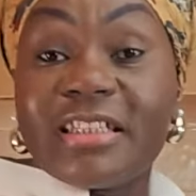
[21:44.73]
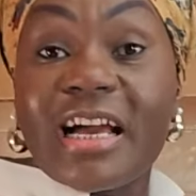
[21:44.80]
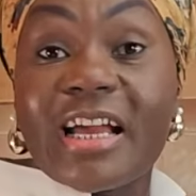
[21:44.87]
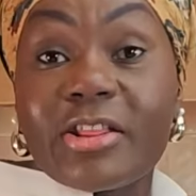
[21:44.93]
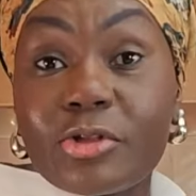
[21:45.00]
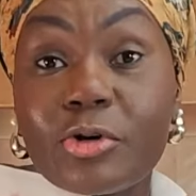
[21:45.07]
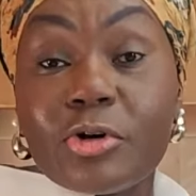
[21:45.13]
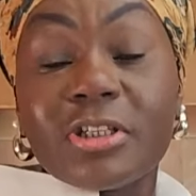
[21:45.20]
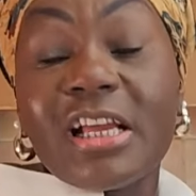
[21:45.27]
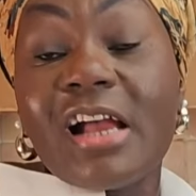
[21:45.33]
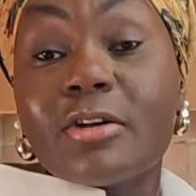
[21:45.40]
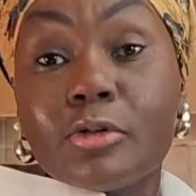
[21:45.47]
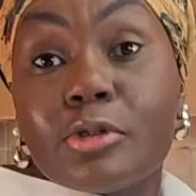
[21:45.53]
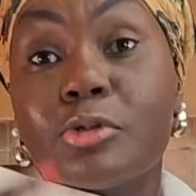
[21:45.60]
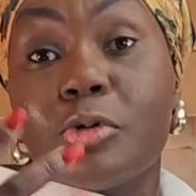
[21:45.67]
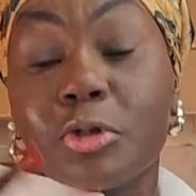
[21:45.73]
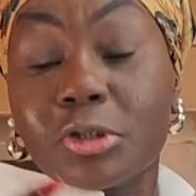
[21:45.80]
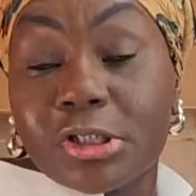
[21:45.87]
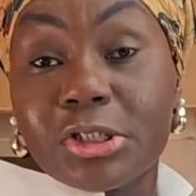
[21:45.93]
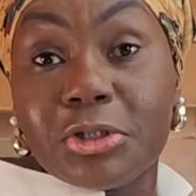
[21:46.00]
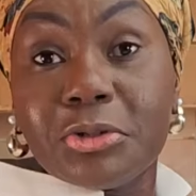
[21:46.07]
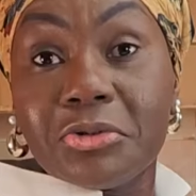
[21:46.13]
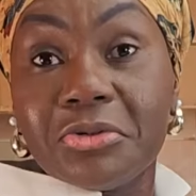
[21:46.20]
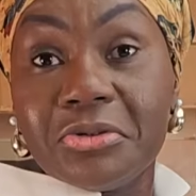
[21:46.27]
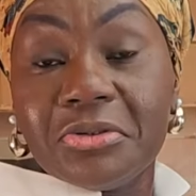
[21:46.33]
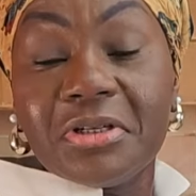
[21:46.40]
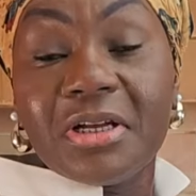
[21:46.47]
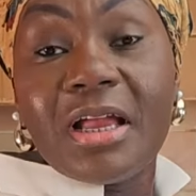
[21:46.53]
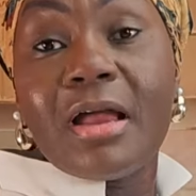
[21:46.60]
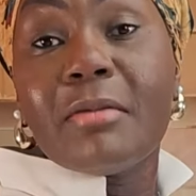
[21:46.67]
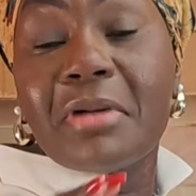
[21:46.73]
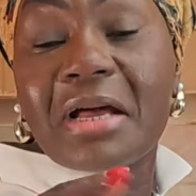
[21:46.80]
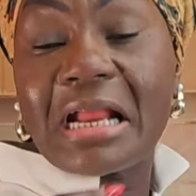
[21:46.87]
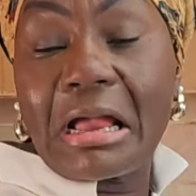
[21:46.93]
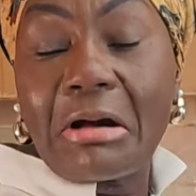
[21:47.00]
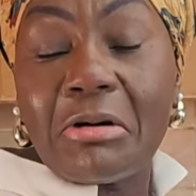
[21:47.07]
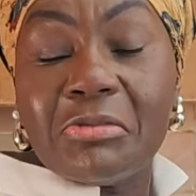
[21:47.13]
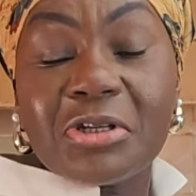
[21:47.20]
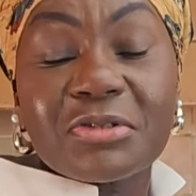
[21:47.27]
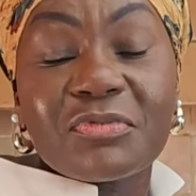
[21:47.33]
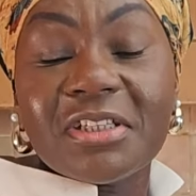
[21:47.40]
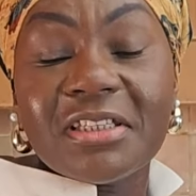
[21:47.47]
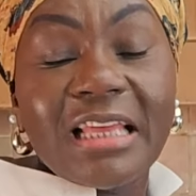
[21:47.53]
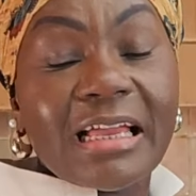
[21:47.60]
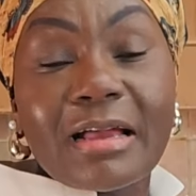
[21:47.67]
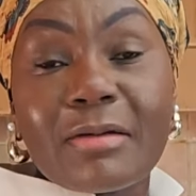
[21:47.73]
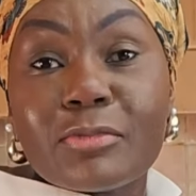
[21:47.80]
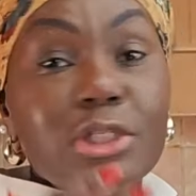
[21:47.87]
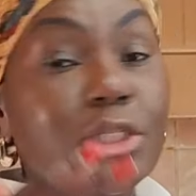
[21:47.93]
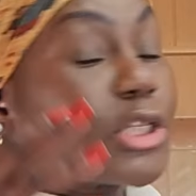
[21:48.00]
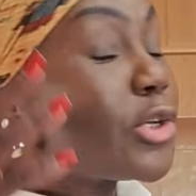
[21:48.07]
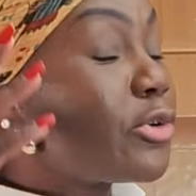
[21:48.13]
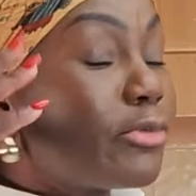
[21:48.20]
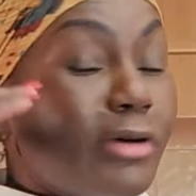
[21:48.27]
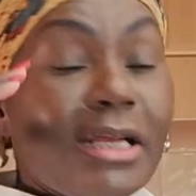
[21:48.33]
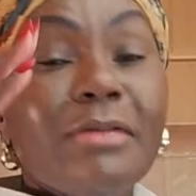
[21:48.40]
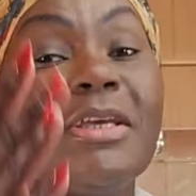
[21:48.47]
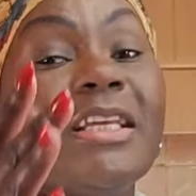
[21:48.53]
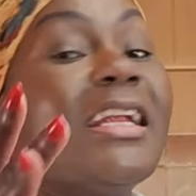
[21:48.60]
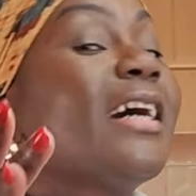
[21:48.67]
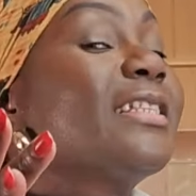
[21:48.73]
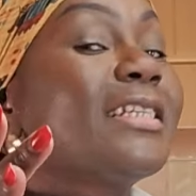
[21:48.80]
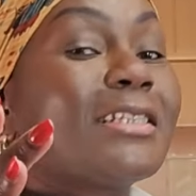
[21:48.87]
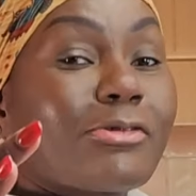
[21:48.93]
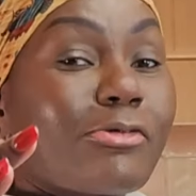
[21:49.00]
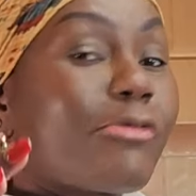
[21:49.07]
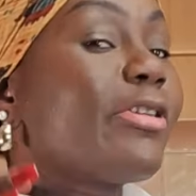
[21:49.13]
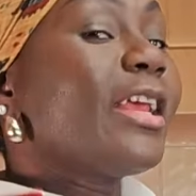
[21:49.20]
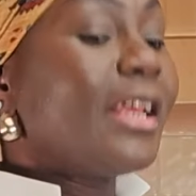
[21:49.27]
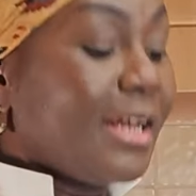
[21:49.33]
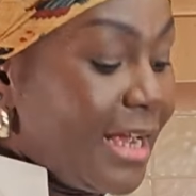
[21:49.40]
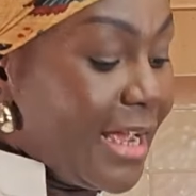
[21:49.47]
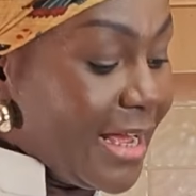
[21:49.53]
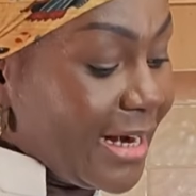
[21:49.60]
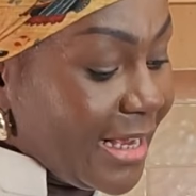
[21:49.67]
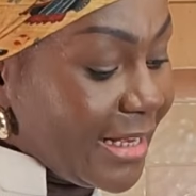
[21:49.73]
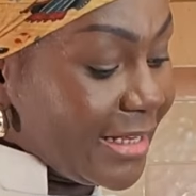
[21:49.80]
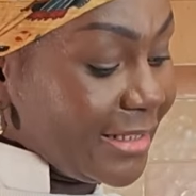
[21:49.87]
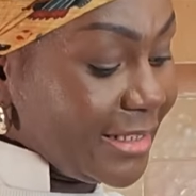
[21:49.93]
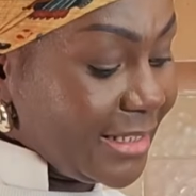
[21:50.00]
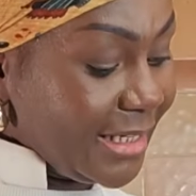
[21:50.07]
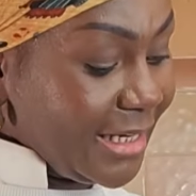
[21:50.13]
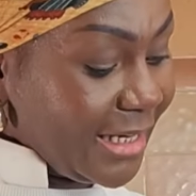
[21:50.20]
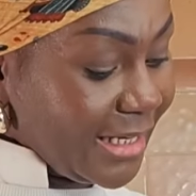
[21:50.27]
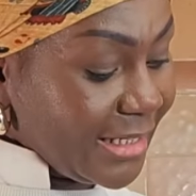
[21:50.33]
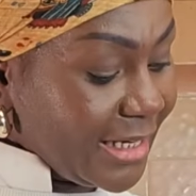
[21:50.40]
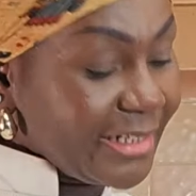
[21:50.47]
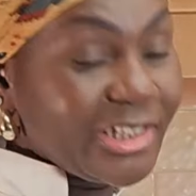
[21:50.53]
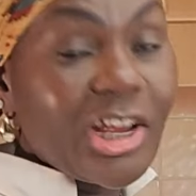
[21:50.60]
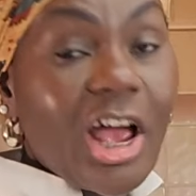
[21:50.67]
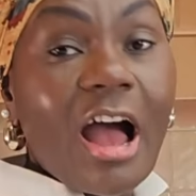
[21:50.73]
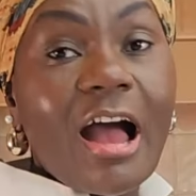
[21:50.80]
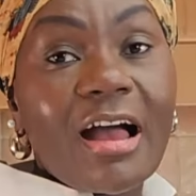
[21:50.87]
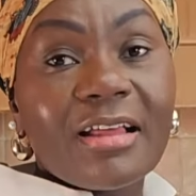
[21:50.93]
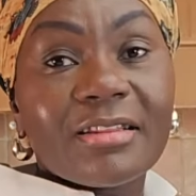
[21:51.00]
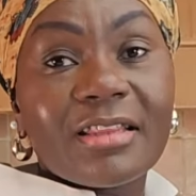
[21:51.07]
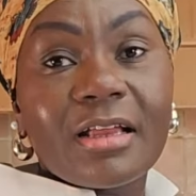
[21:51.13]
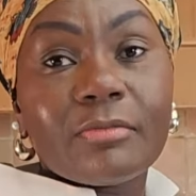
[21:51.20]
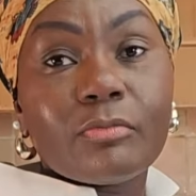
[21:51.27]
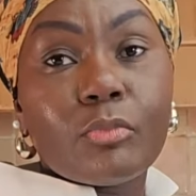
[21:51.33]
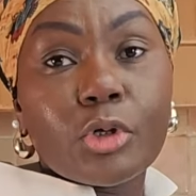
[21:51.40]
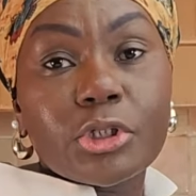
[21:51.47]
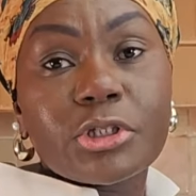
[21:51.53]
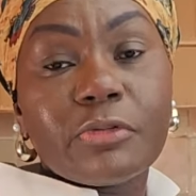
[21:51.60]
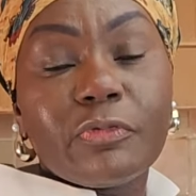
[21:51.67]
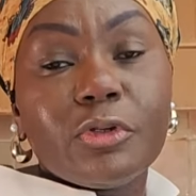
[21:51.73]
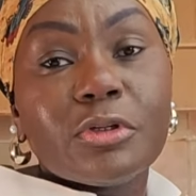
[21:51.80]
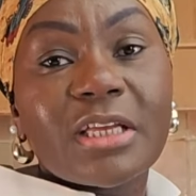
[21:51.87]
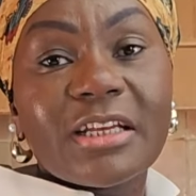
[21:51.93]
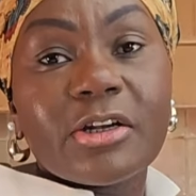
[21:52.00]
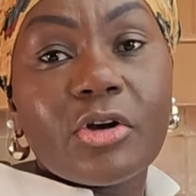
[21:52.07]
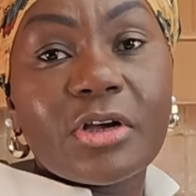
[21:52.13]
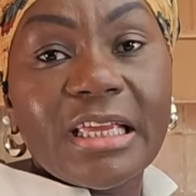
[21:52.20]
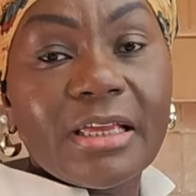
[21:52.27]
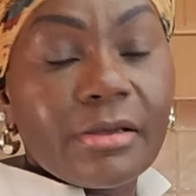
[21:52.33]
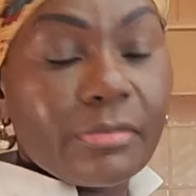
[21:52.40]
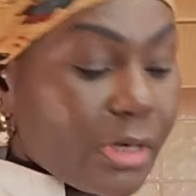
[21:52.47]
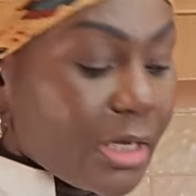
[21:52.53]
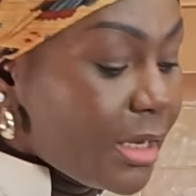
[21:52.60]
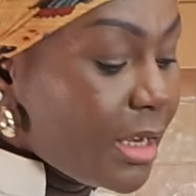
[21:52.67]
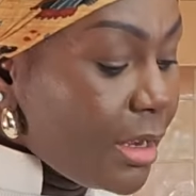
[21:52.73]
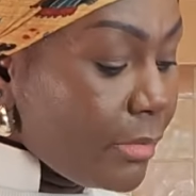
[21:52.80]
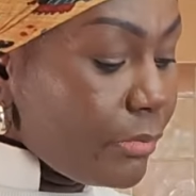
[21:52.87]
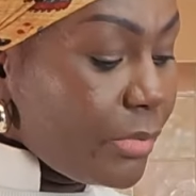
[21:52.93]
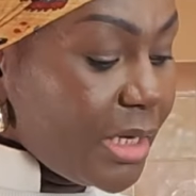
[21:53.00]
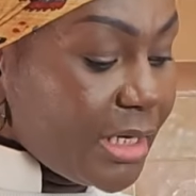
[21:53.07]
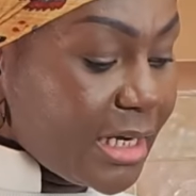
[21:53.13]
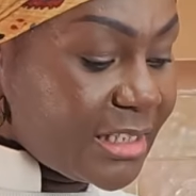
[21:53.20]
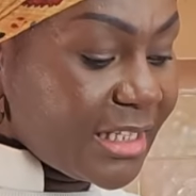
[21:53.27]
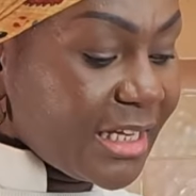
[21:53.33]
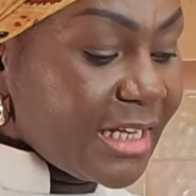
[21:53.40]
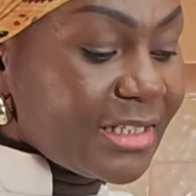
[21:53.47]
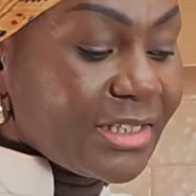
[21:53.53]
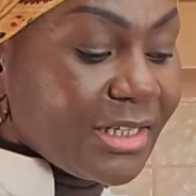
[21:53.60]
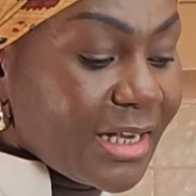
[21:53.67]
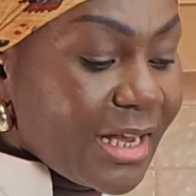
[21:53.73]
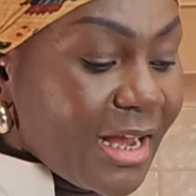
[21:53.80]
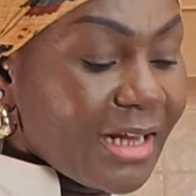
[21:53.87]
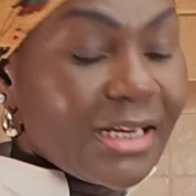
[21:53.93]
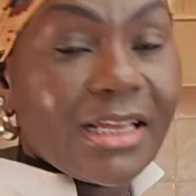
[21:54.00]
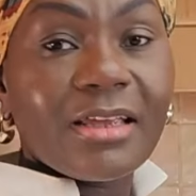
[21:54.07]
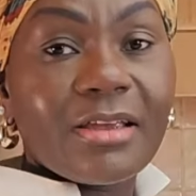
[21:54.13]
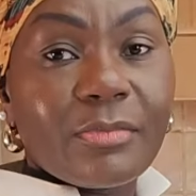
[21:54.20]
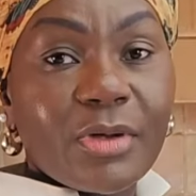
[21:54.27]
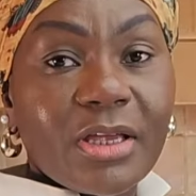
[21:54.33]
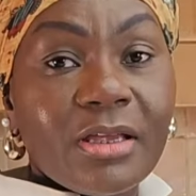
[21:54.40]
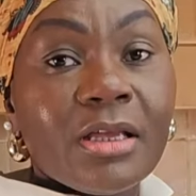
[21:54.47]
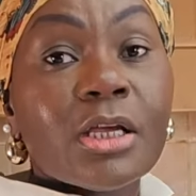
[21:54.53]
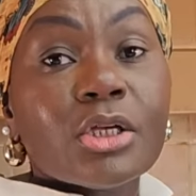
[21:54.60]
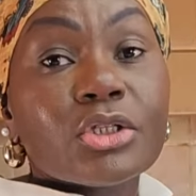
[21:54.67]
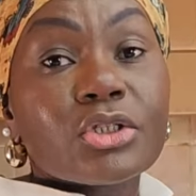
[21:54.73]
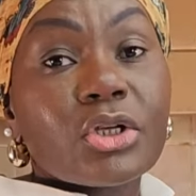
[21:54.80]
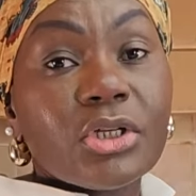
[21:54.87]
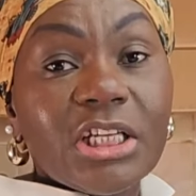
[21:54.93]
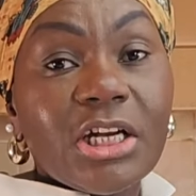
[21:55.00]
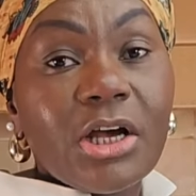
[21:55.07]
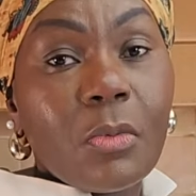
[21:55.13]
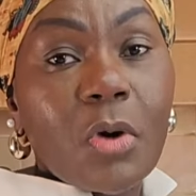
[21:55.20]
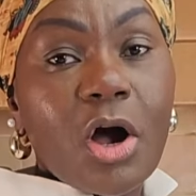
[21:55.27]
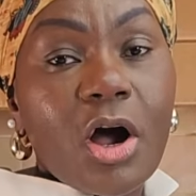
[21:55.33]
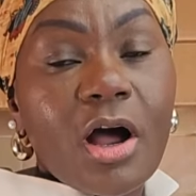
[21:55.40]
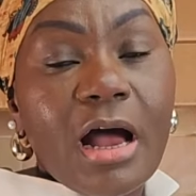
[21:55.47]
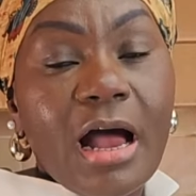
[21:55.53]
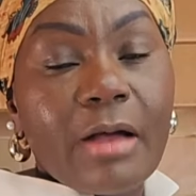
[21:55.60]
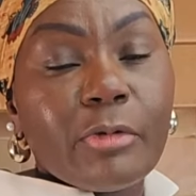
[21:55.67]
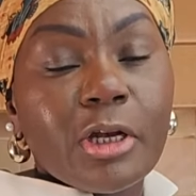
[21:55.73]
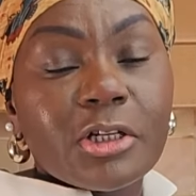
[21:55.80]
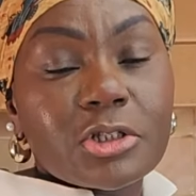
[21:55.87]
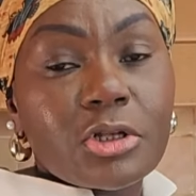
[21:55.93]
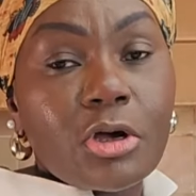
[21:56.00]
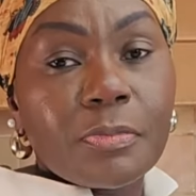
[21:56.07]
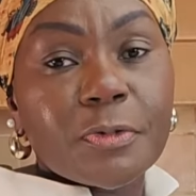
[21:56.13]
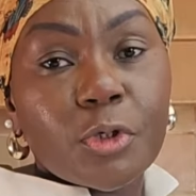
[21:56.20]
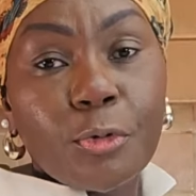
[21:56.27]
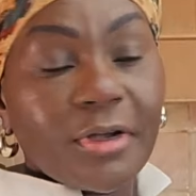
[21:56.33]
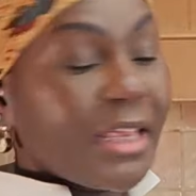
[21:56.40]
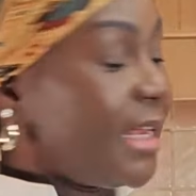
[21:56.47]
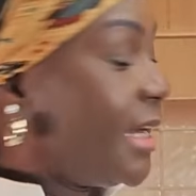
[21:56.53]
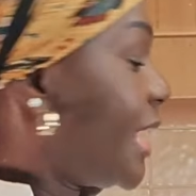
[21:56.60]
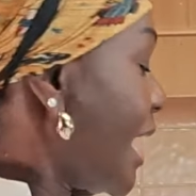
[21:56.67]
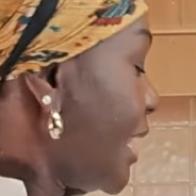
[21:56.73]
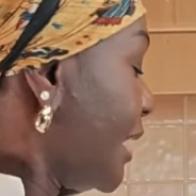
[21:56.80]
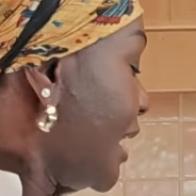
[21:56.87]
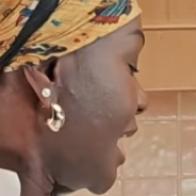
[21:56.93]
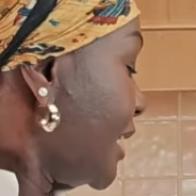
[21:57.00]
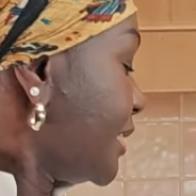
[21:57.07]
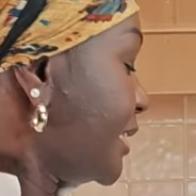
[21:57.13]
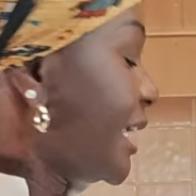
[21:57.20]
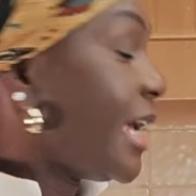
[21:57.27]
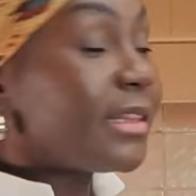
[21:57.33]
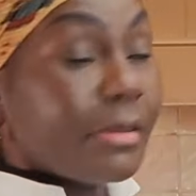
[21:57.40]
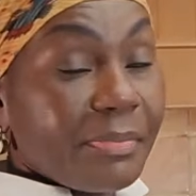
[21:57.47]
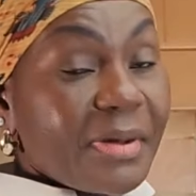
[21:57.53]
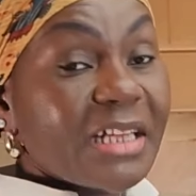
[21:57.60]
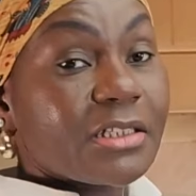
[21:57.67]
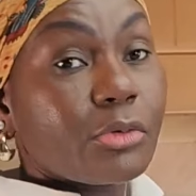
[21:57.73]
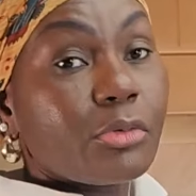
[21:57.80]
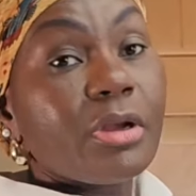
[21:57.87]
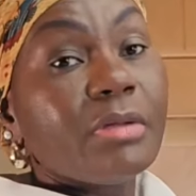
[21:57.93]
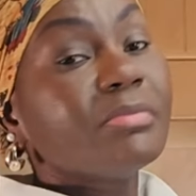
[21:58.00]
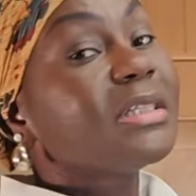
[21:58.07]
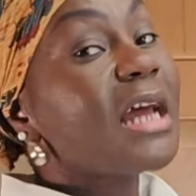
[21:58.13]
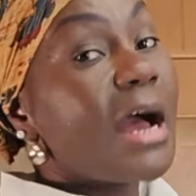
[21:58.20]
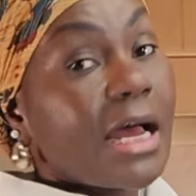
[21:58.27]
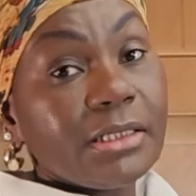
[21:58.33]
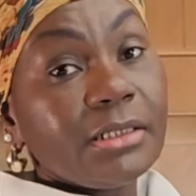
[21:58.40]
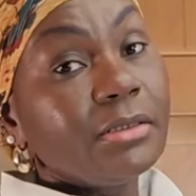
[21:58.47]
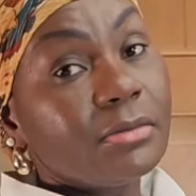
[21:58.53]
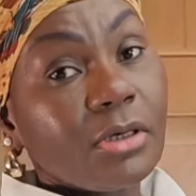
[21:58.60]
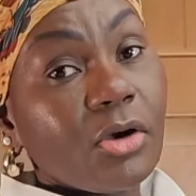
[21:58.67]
I thought I could talk to you, but I almost feel like I'm screaming at a screen, and I can see in the chat that most of you cannot hear me. Mina says she can't hear me. So you know what? I'm going to stop talking and let's get the buttercream done.